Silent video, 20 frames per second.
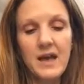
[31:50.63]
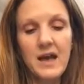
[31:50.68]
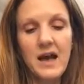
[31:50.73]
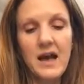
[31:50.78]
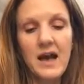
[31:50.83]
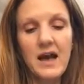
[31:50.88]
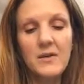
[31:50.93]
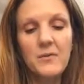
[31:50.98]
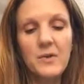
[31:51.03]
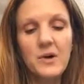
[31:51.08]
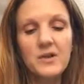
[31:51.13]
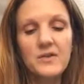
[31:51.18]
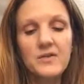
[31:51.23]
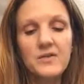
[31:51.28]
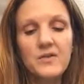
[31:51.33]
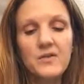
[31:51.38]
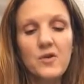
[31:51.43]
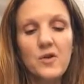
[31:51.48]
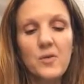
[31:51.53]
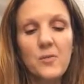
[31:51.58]
I want
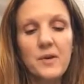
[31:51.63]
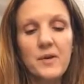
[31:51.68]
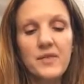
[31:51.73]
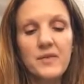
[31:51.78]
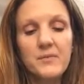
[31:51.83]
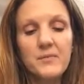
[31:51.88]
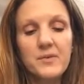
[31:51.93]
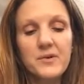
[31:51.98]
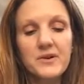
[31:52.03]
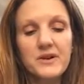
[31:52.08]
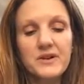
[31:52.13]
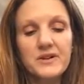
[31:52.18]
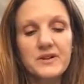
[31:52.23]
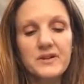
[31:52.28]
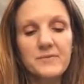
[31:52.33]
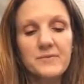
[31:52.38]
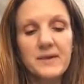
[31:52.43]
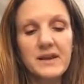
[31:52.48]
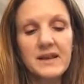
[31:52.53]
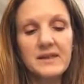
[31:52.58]
Zorba the Buddha
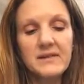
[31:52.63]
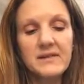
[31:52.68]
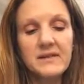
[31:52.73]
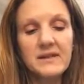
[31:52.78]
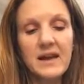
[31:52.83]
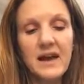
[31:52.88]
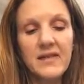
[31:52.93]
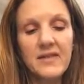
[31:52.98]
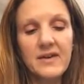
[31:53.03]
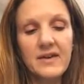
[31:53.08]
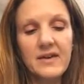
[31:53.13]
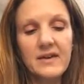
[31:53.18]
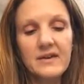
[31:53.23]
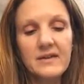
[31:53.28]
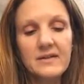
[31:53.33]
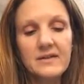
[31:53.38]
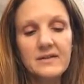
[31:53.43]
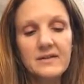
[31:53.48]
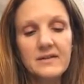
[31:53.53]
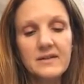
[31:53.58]
to meet together.
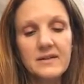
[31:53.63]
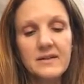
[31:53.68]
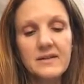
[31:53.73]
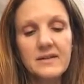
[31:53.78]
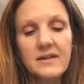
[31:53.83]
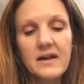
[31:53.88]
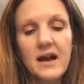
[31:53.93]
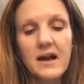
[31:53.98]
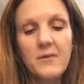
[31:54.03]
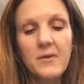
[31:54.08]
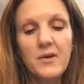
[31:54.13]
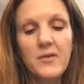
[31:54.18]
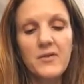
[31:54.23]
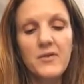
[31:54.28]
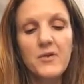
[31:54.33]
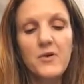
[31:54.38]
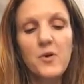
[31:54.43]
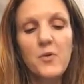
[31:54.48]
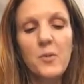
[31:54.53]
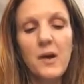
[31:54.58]
I want
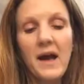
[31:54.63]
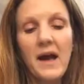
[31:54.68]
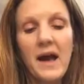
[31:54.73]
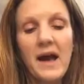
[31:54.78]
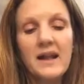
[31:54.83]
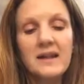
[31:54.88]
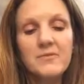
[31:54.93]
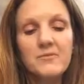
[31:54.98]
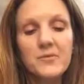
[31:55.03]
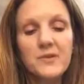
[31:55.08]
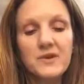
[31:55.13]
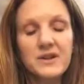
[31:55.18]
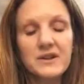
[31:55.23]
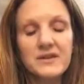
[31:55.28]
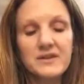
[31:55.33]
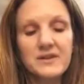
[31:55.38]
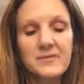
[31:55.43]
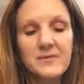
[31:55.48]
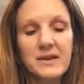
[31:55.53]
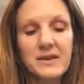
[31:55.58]
Zorba and Buddha
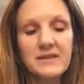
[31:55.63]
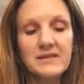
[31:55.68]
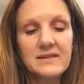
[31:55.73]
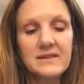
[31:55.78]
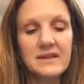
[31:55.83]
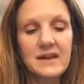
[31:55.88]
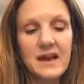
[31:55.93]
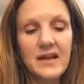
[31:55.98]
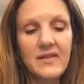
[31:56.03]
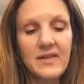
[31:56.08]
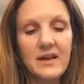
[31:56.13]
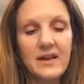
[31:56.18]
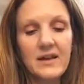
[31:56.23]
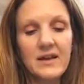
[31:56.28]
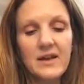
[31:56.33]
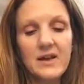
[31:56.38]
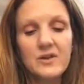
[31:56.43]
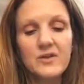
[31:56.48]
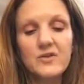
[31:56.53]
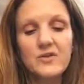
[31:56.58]
to meet together.
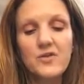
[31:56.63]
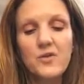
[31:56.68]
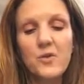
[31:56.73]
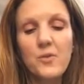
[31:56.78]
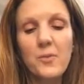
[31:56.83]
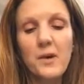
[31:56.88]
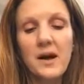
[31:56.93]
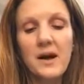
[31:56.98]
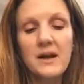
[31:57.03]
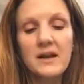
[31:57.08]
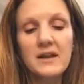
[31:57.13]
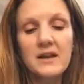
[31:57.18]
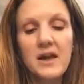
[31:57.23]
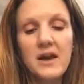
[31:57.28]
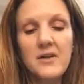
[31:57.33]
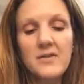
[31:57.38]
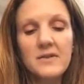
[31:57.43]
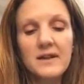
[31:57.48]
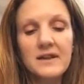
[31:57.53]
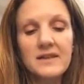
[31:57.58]
Zorba
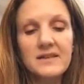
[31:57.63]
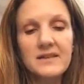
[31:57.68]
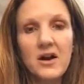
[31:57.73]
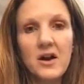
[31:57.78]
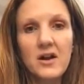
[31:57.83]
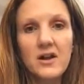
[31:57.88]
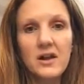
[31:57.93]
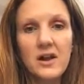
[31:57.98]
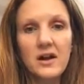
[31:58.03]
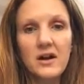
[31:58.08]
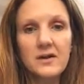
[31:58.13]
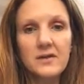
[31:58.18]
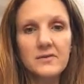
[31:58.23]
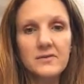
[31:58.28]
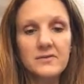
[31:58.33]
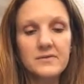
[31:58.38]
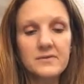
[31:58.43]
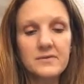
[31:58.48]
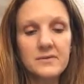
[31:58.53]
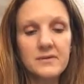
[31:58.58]
alone is hollow.
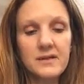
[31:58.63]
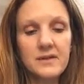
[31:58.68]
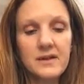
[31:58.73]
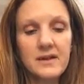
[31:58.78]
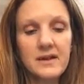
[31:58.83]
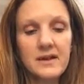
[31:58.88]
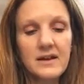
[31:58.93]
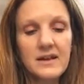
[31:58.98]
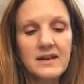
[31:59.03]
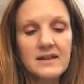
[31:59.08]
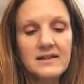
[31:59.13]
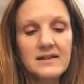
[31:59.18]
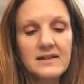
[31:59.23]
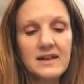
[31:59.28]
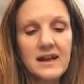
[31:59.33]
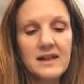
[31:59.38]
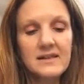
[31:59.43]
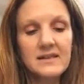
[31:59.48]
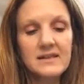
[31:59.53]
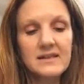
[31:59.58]
His
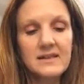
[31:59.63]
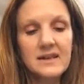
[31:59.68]
dance